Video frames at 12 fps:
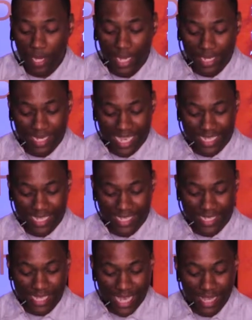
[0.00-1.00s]
But it
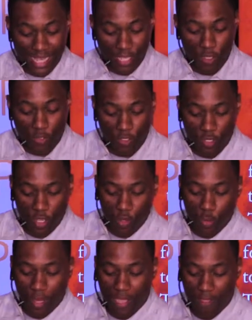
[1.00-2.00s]
says, send those
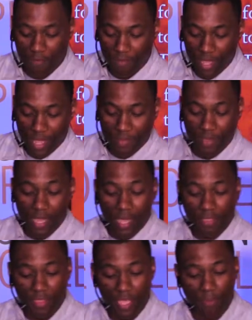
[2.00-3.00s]
who have
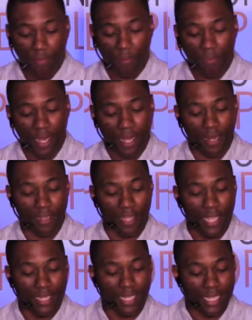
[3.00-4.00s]
nothing
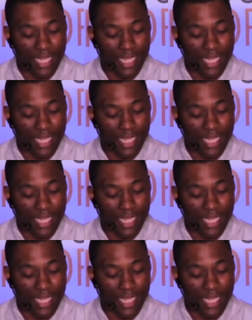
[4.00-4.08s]
prepared.